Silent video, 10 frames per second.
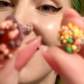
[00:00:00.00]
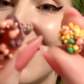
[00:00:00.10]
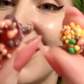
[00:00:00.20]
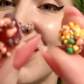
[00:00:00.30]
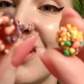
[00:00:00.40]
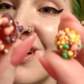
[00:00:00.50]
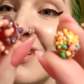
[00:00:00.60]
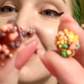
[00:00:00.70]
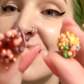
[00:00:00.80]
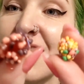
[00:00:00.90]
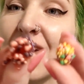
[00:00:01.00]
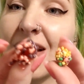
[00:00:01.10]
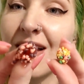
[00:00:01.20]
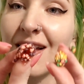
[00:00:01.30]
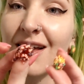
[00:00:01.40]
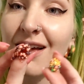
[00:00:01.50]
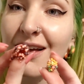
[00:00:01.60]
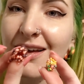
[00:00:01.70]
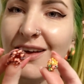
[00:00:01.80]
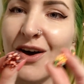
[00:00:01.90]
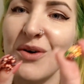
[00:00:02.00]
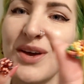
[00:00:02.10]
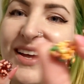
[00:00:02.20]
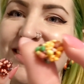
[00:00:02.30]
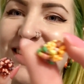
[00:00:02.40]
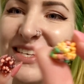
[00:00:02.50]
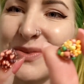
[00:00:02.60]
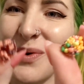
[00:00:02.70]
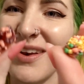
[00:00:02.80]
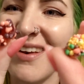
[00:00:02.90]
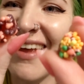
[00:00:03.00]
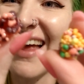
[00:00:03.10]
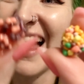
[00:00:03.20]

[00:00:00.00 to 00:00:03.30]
nerds. Okay, it's this one.